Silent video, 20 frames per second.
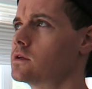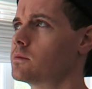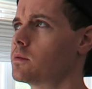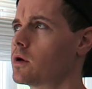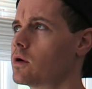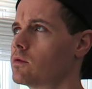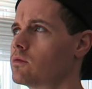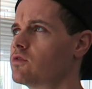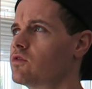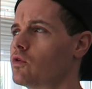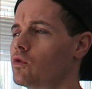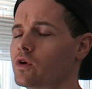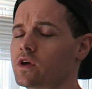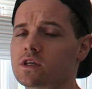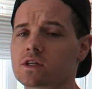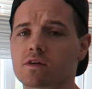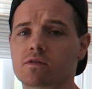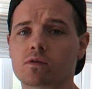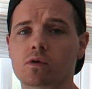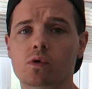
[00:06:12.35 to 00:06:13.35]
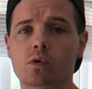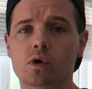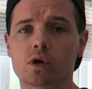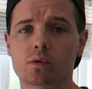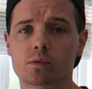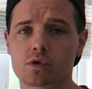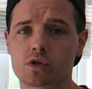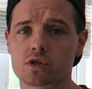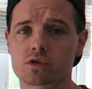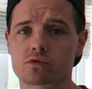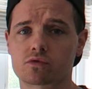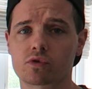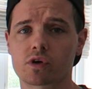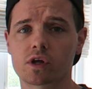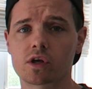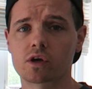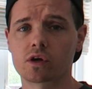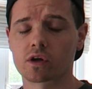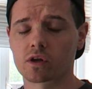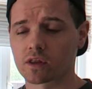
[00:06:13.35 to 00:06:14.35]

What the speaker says: about 47 quid, which is really good.